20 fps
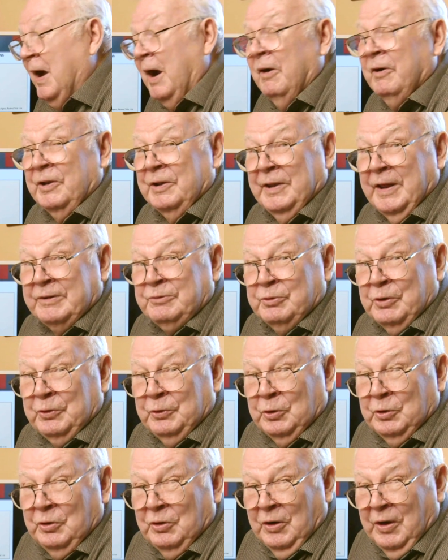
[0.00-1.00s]
are
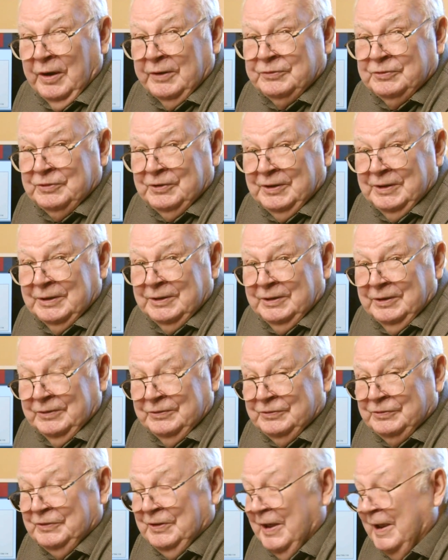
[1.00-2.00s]
electrical costs in
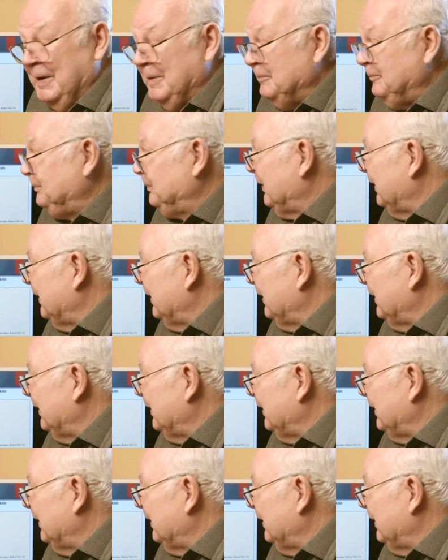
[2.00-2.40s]
this state.